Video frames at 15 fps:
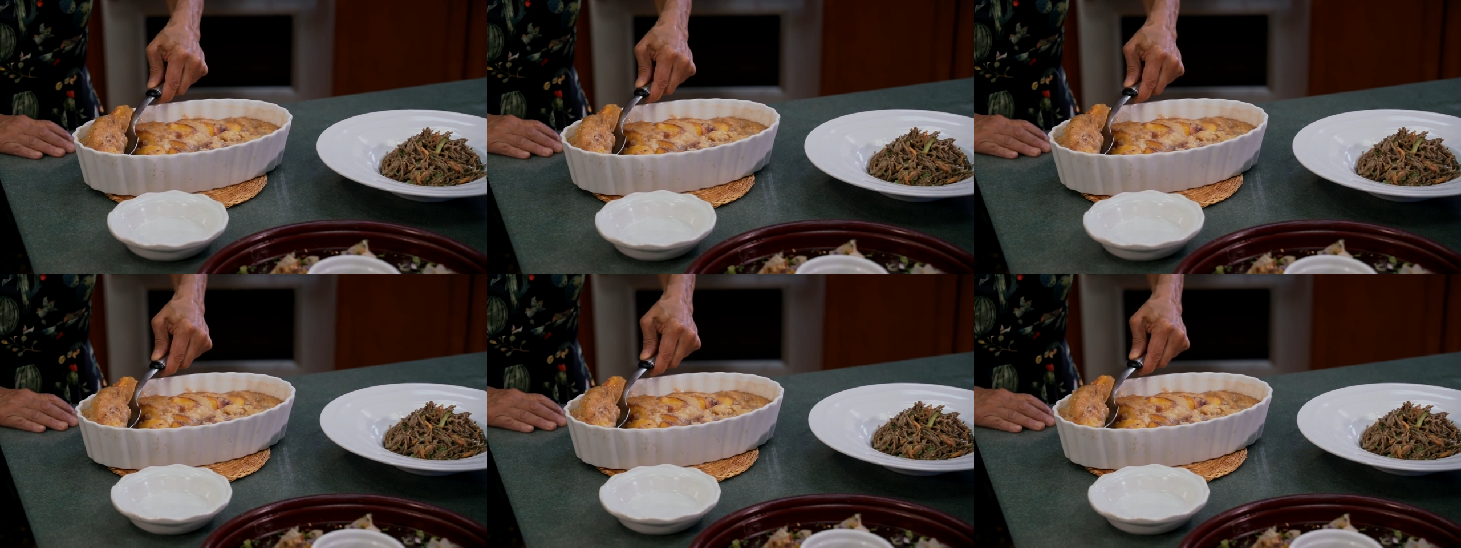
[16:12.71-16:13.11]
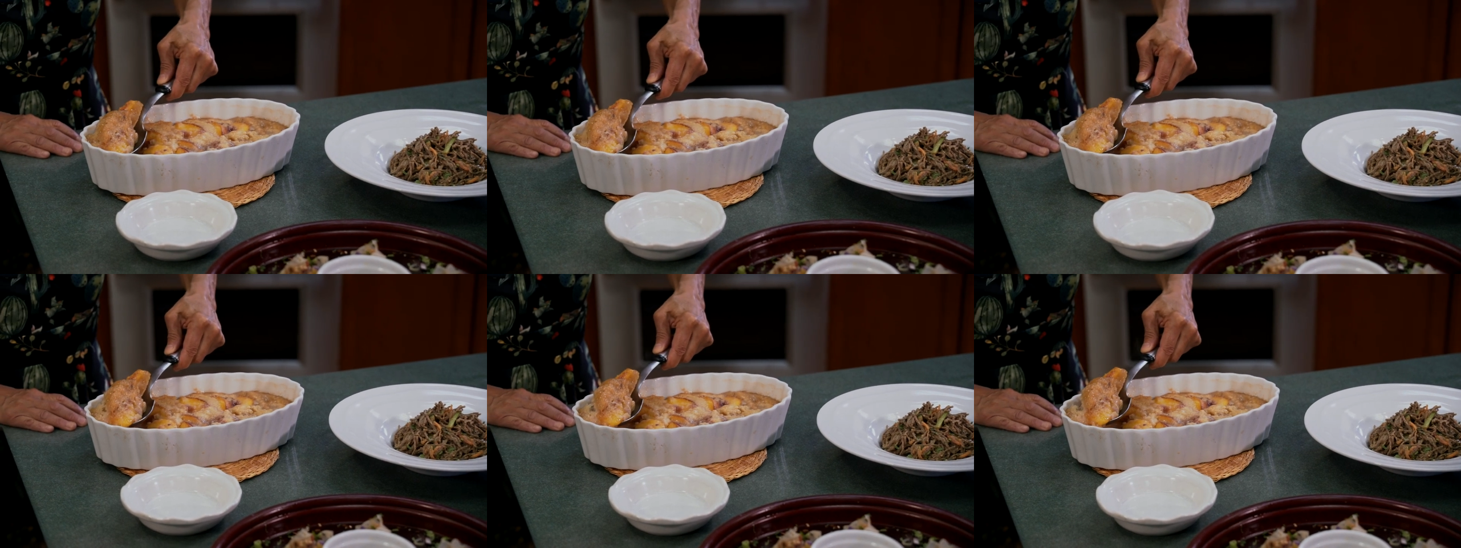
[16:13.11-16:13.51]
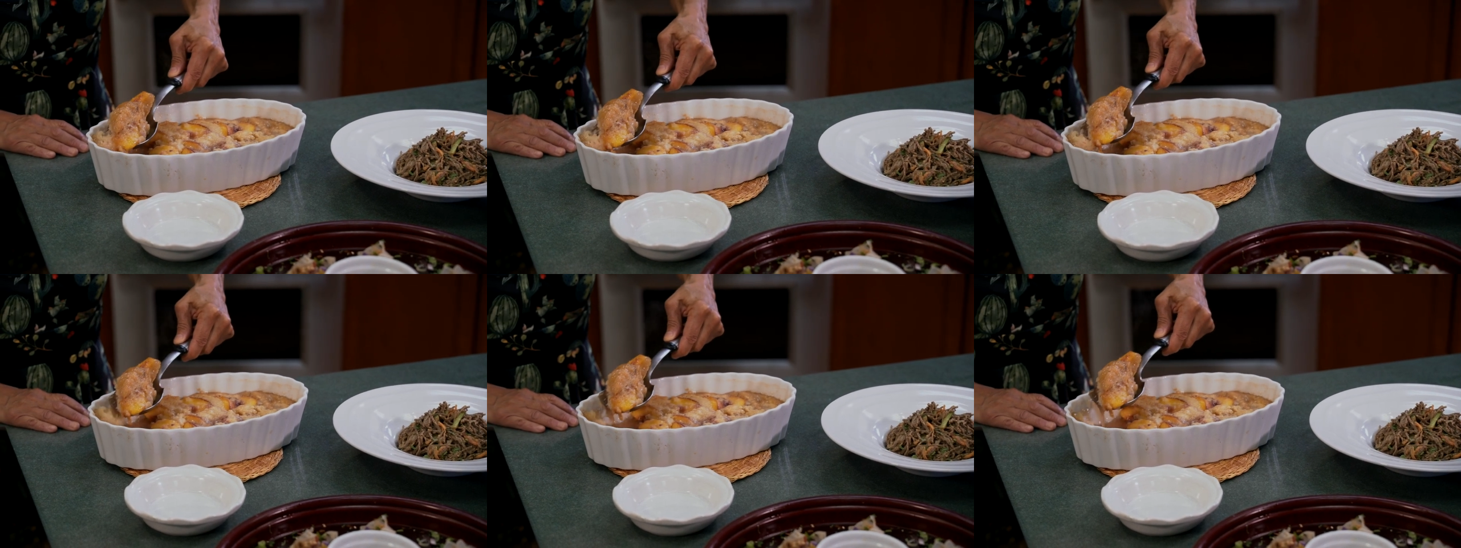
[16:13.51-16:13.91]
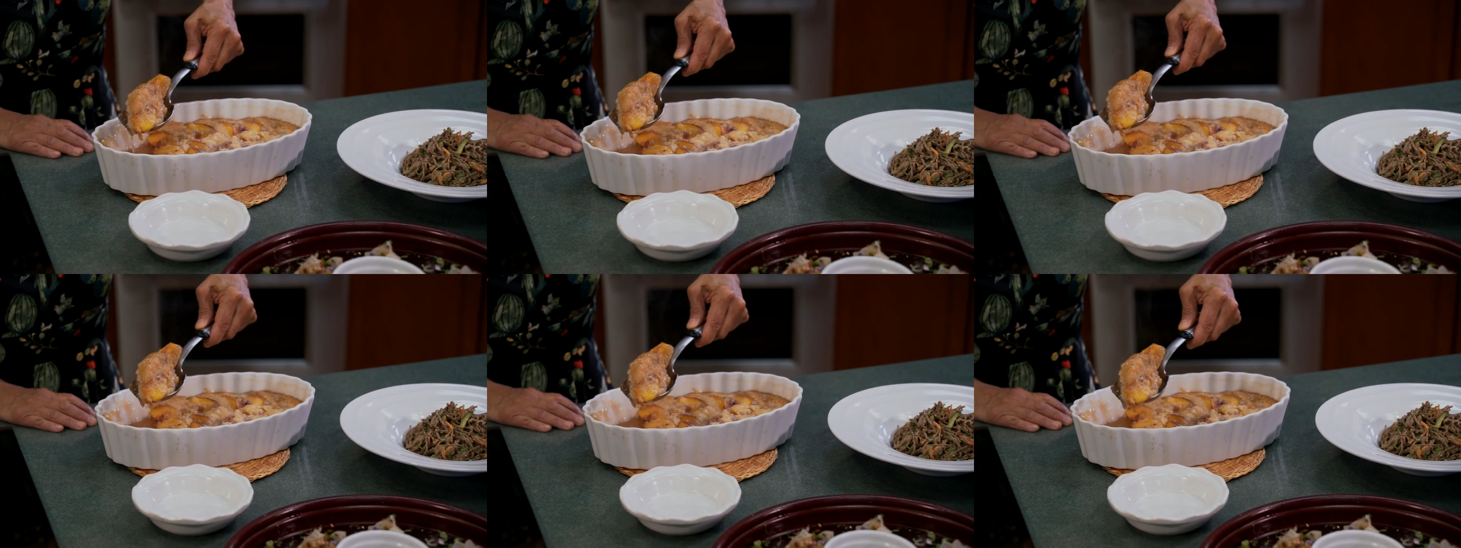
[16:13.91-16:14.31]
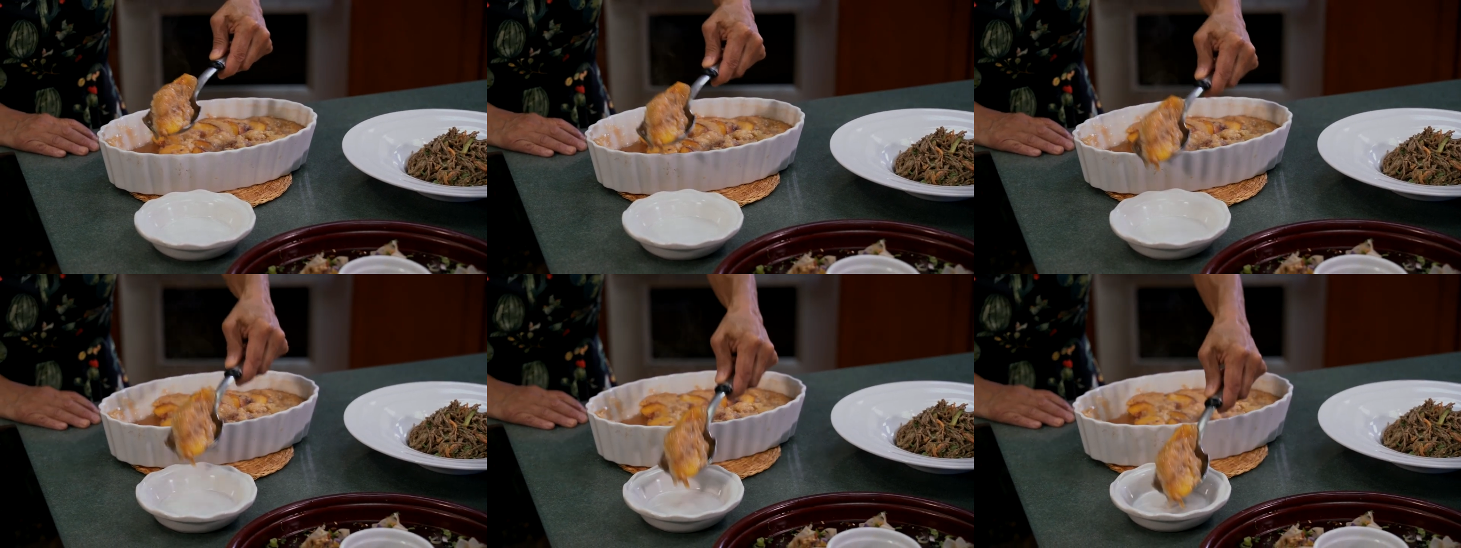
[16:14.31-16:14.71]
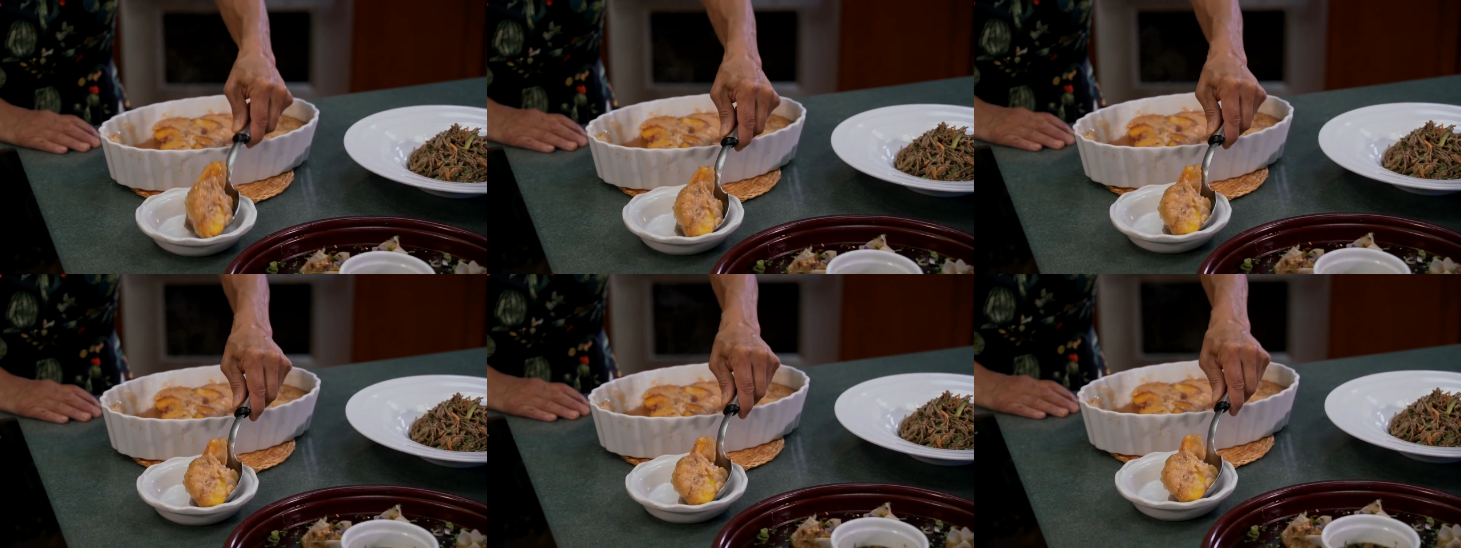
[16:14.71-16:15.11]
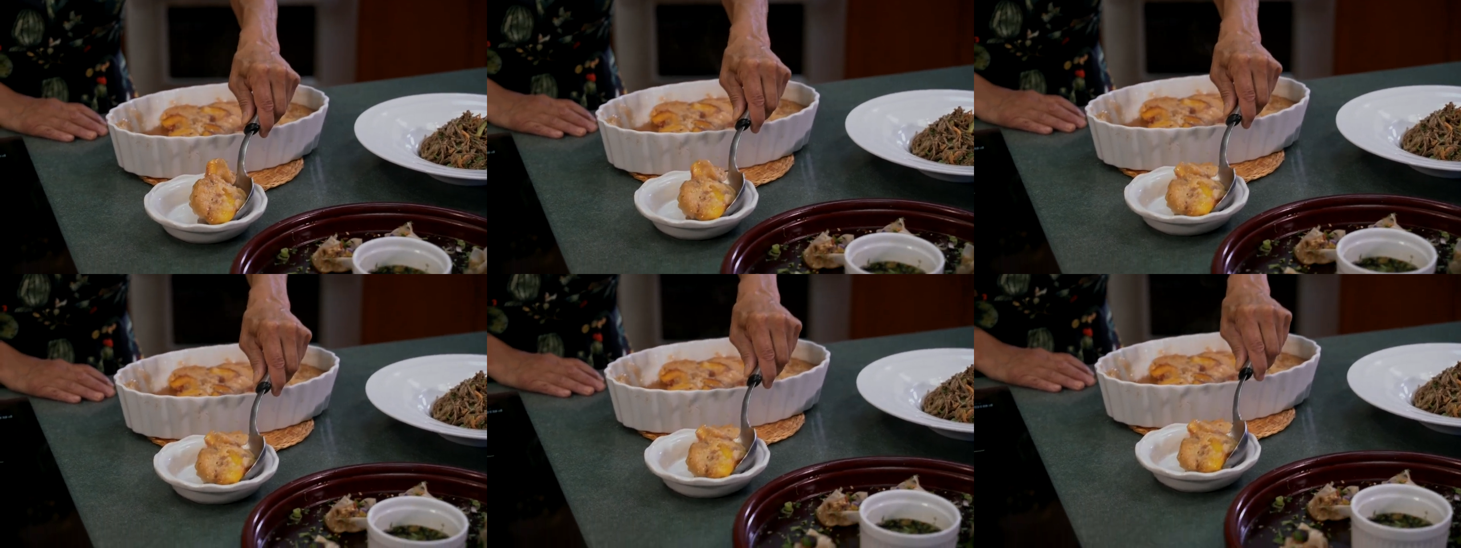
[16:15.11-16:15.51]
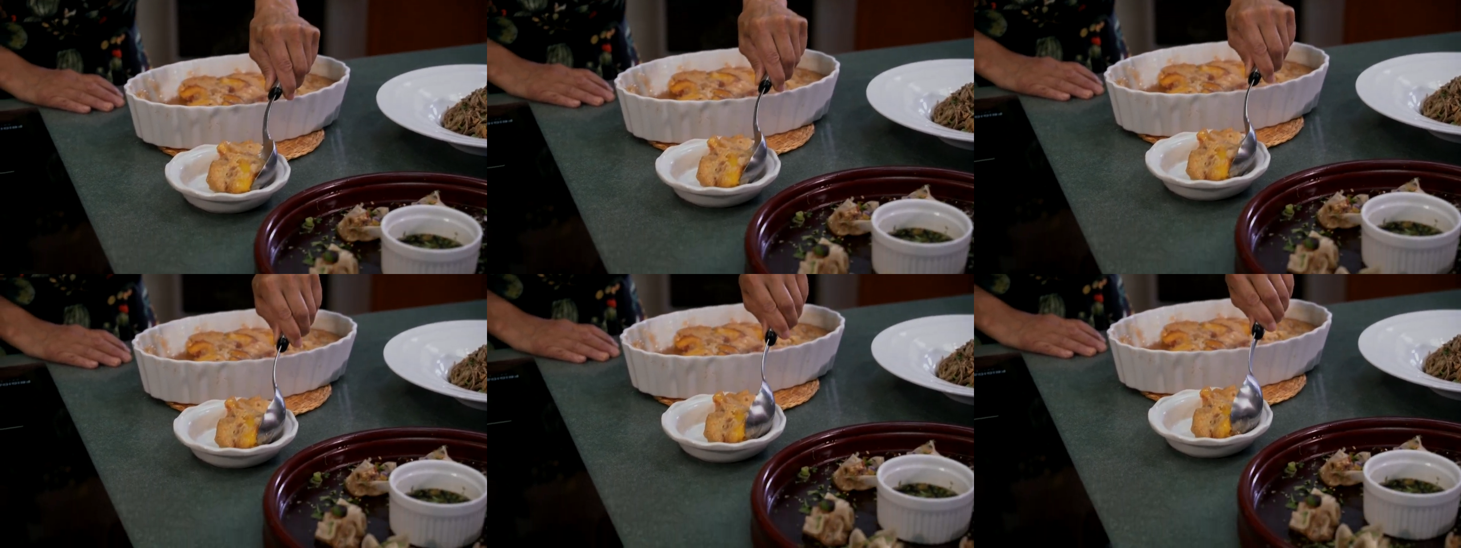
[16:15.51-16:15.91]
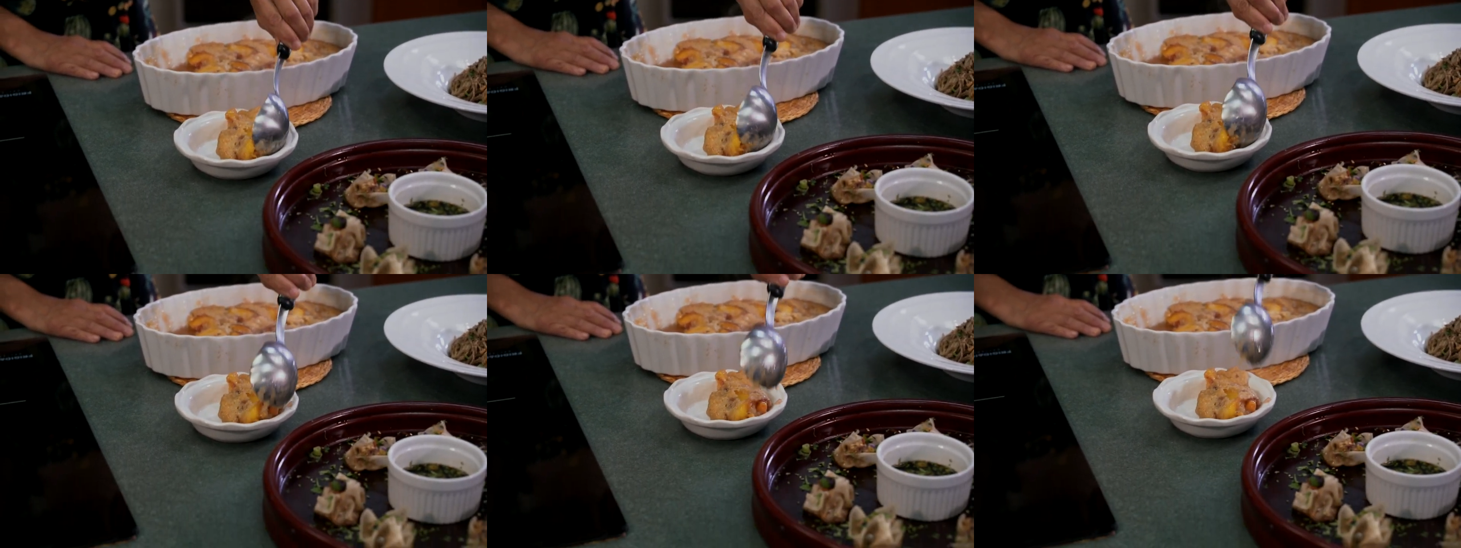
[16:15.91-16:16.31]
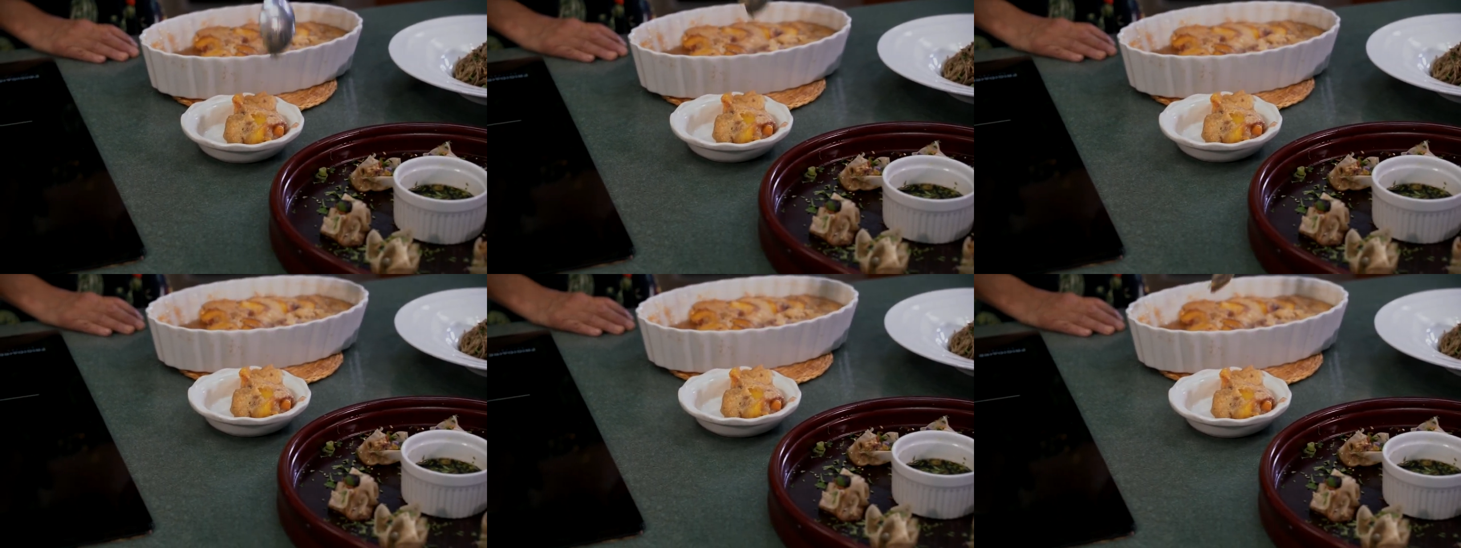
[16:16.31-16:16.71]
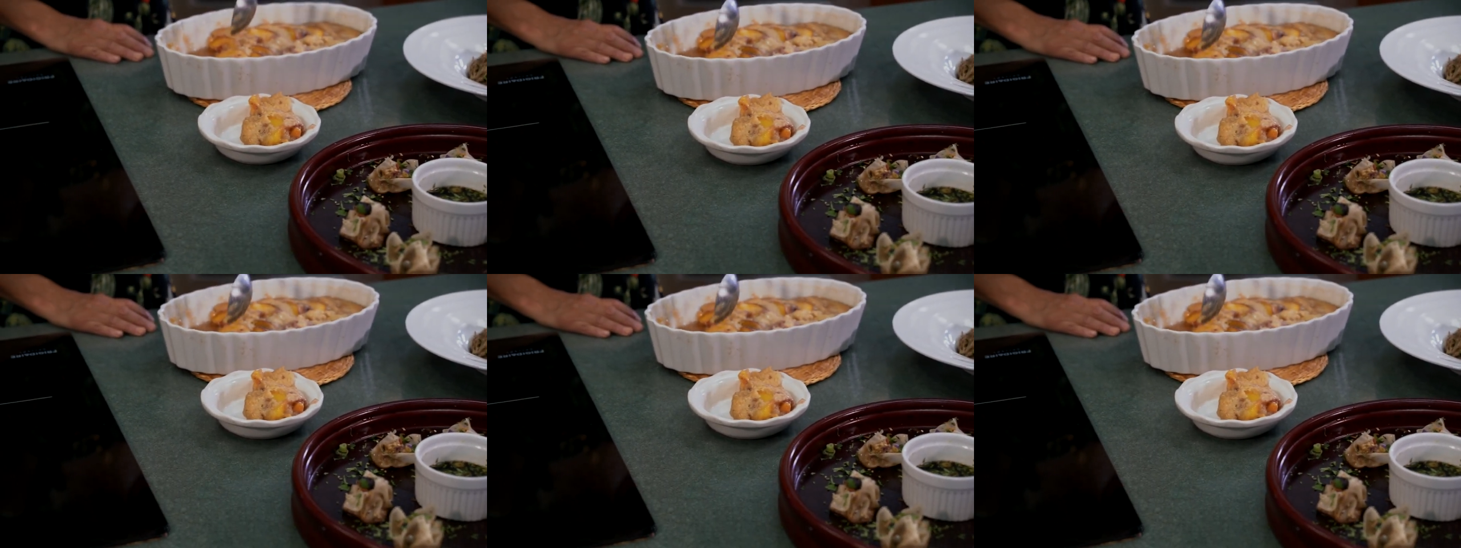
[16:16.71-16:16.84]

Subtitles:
No face is visible, so there are no lips to read.